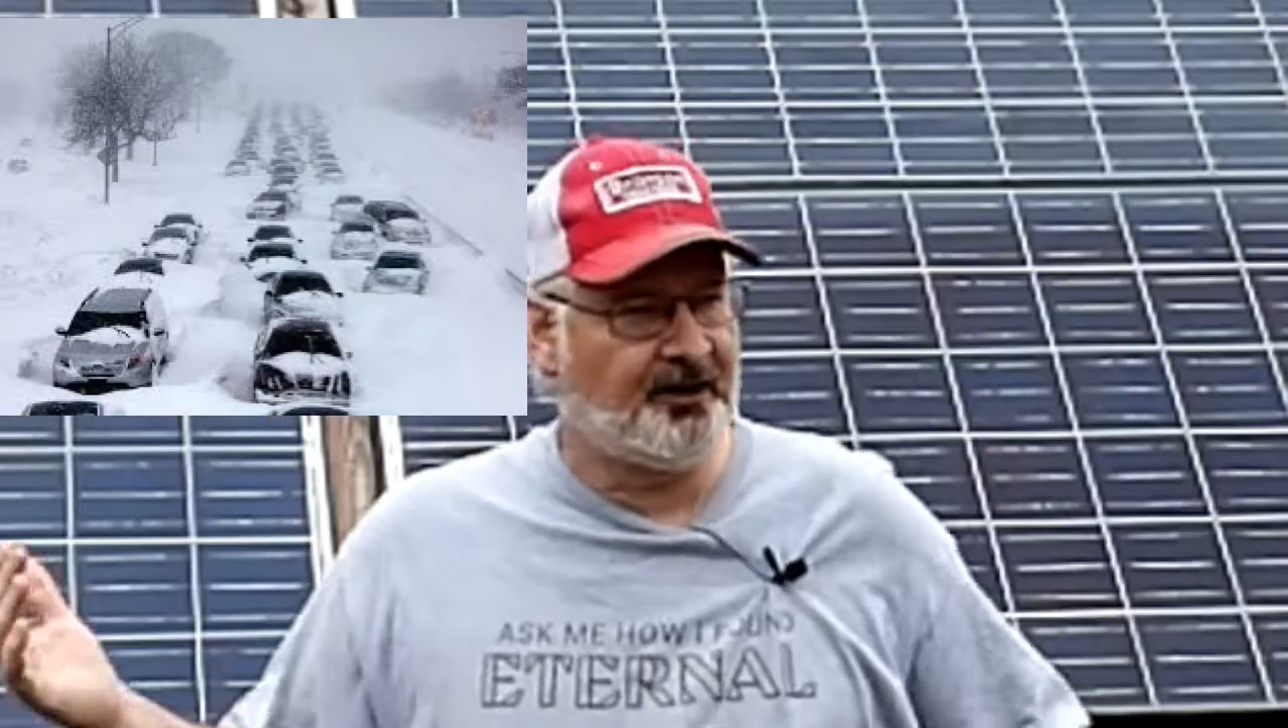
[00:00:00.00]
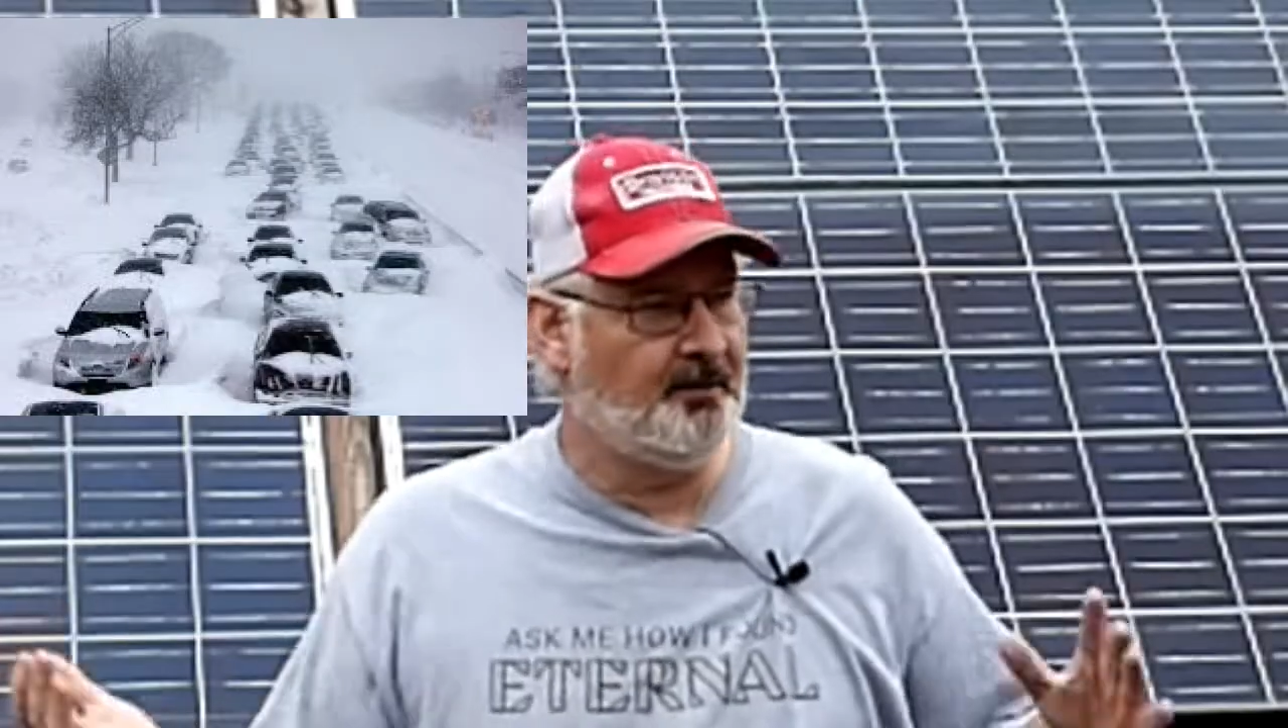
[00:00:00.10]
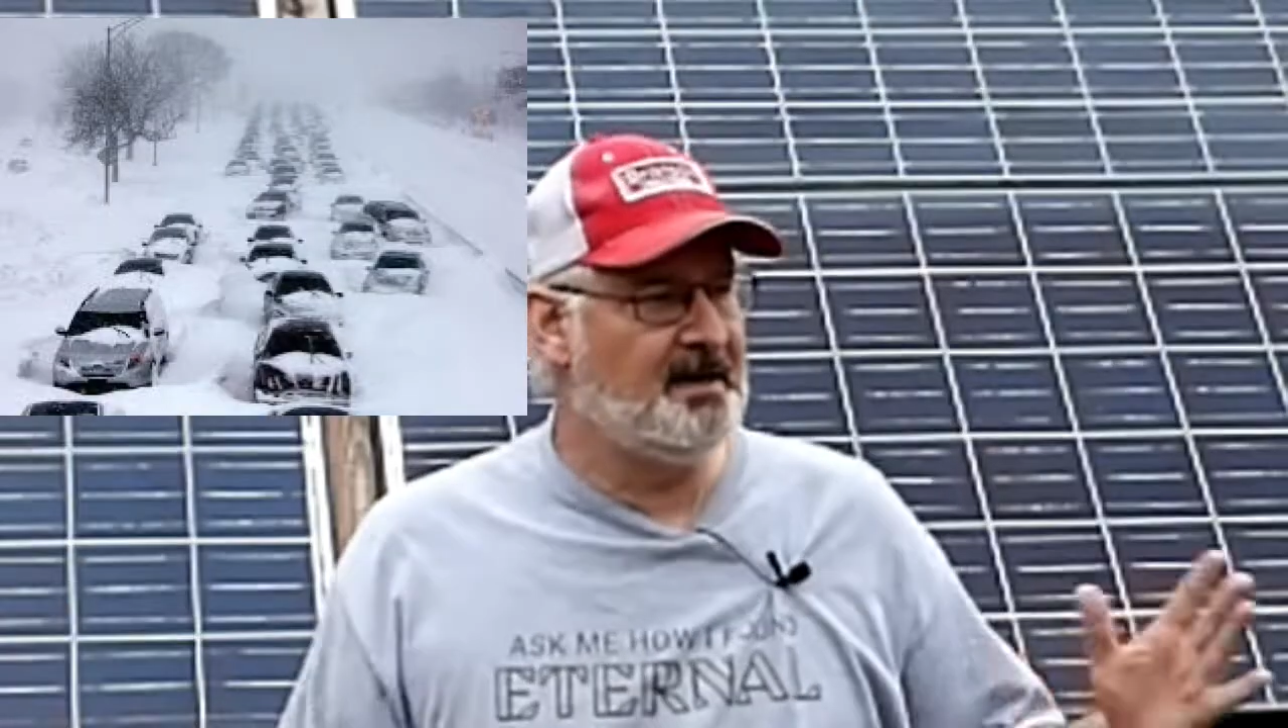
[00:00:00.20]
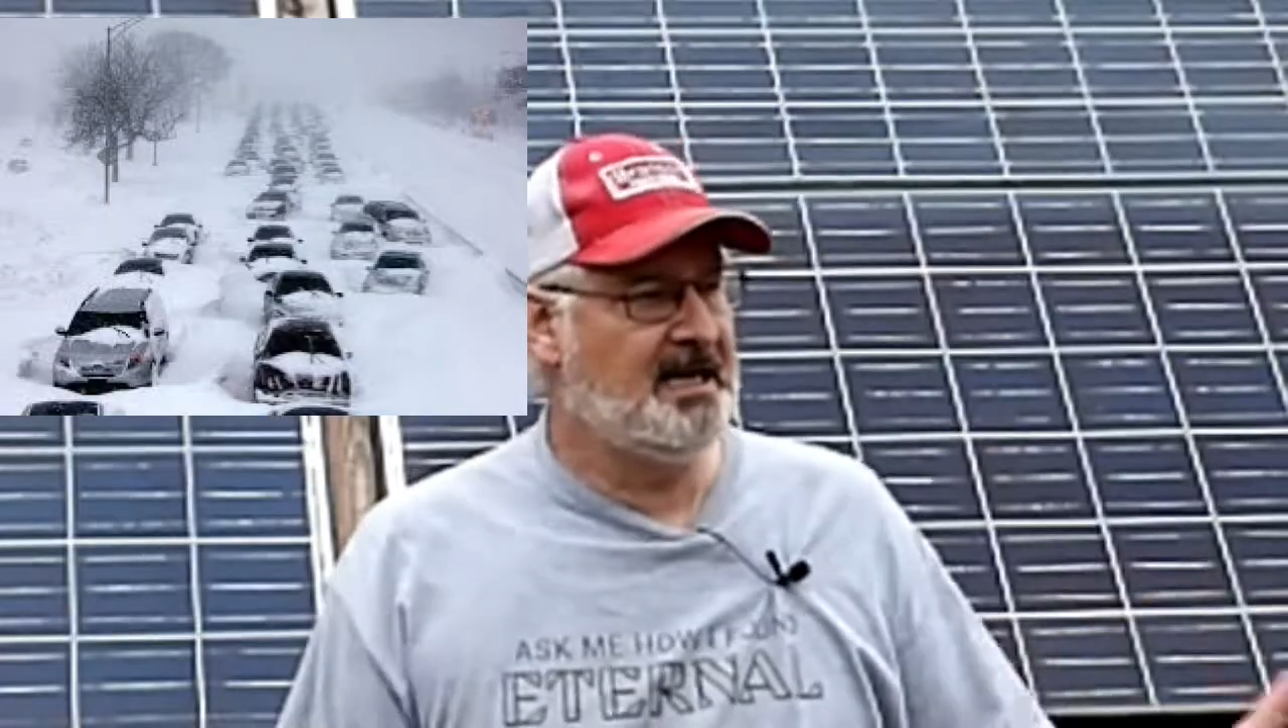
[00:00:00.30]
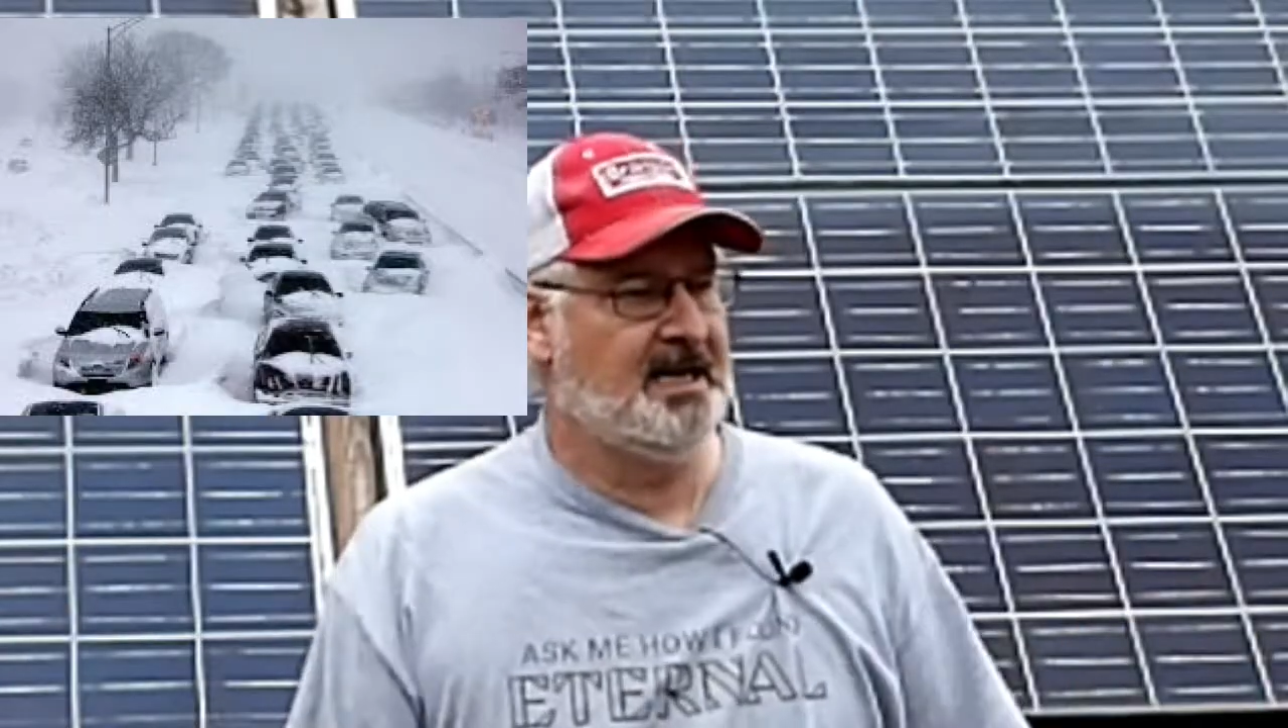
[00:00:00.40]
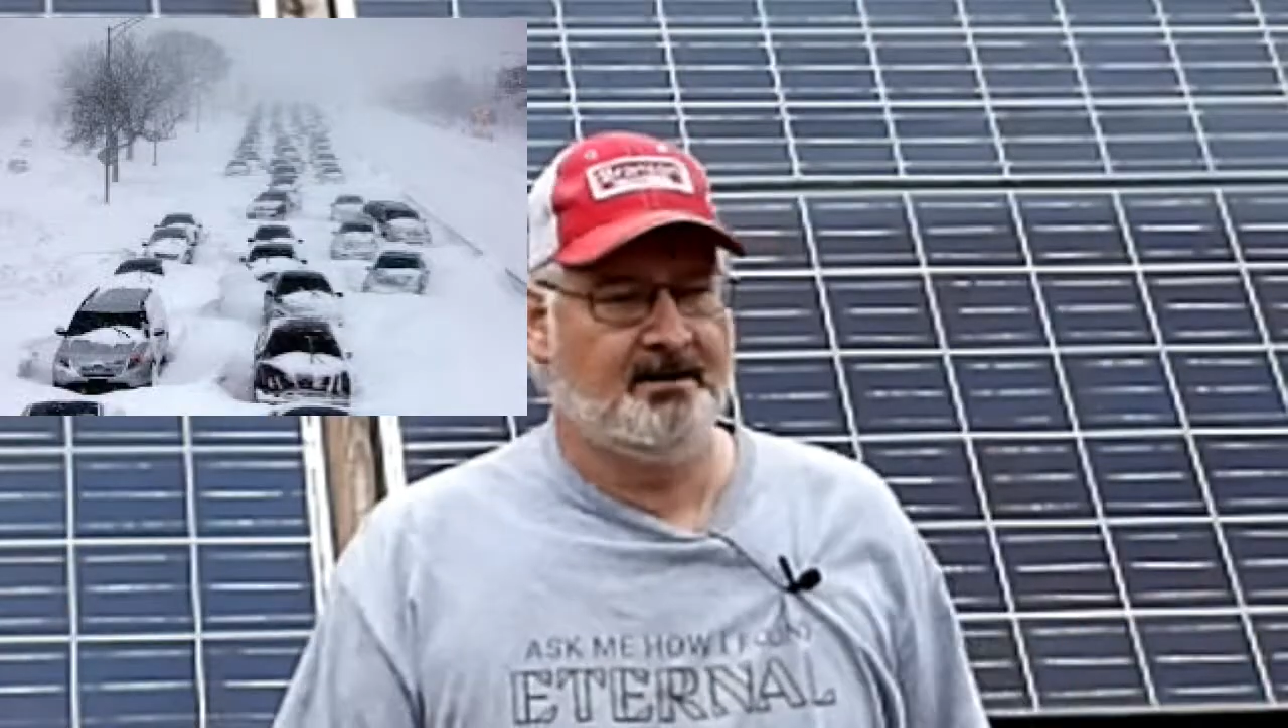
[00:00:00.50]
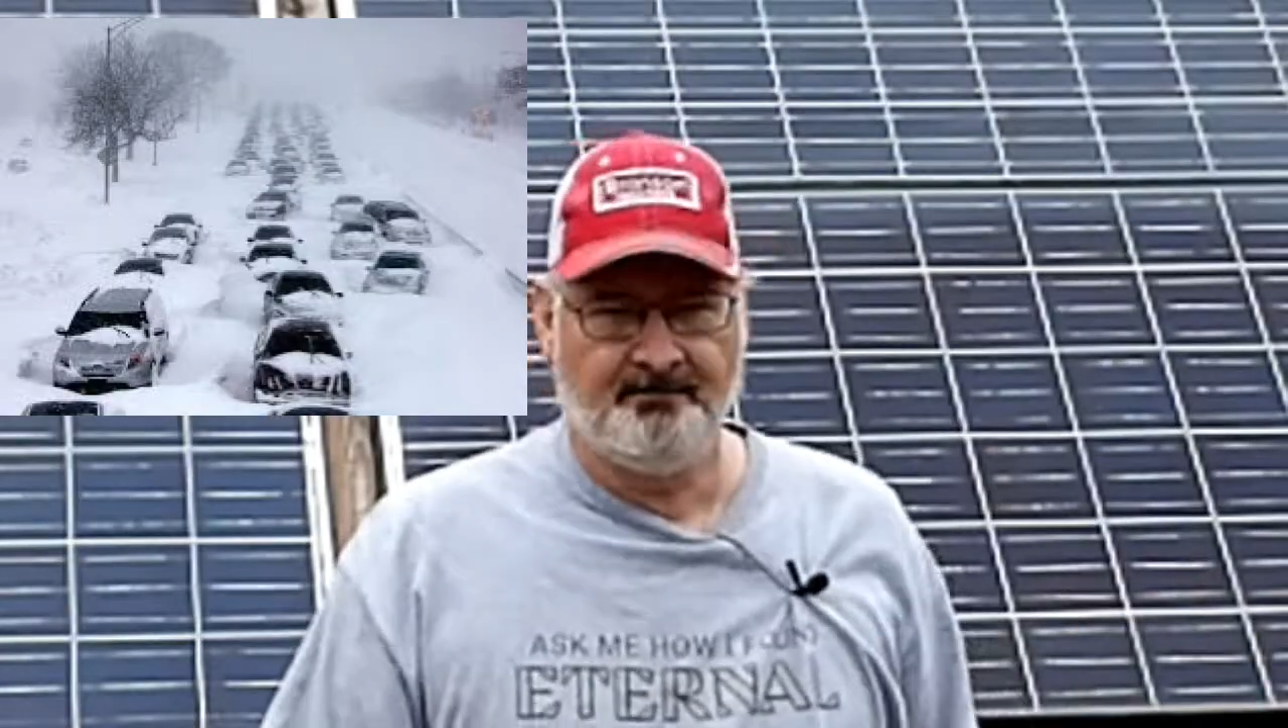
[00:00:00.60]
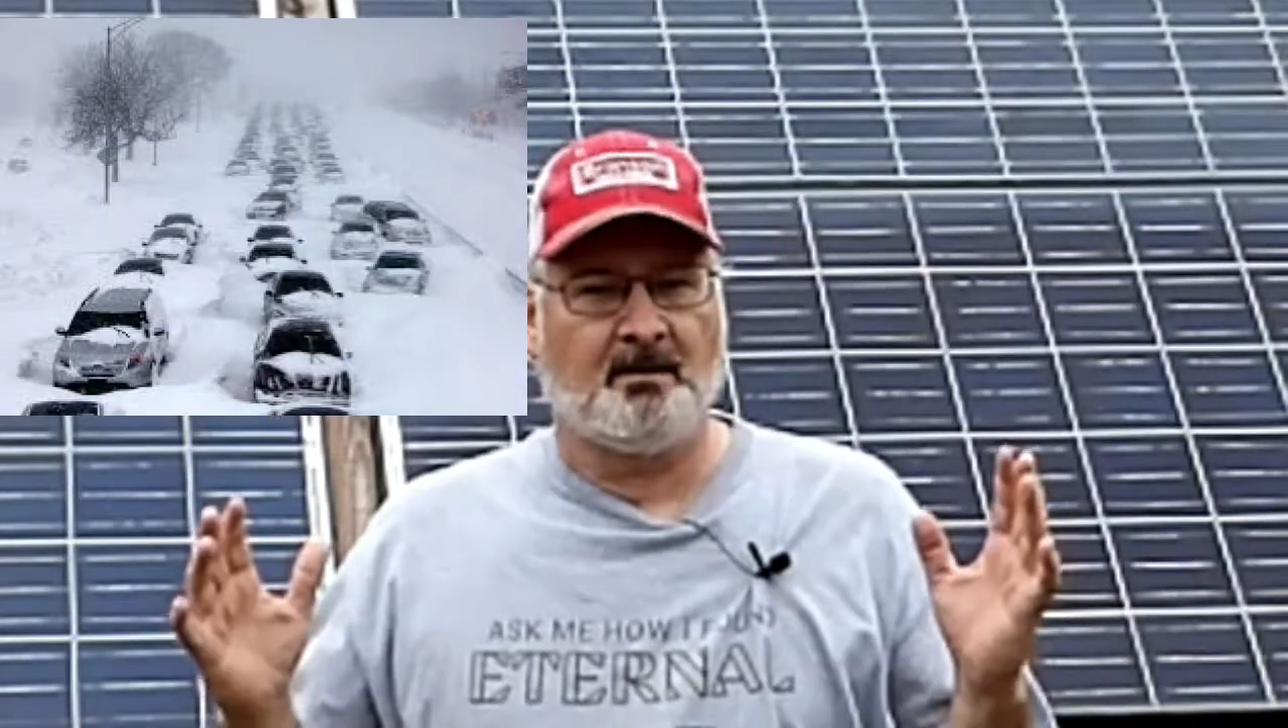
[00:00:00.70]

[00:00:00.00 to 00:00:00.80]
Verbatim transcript: coming in